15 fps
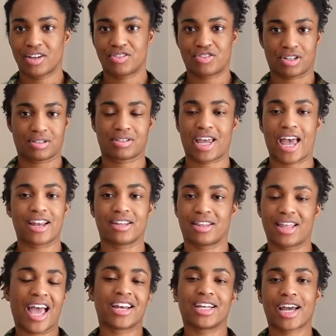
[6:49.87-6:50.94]
just any,
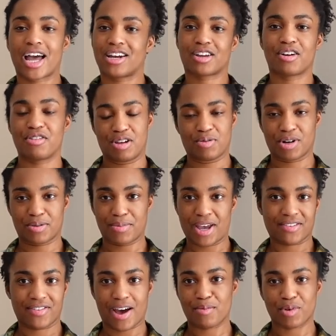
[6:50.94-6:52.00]
any kind of coat you want to
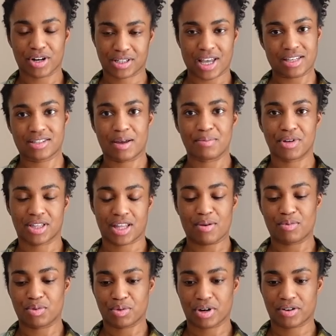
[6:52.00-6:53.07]
make, Fabworks has something
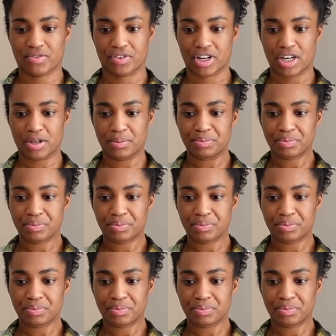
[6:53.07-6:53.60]
that will work for you.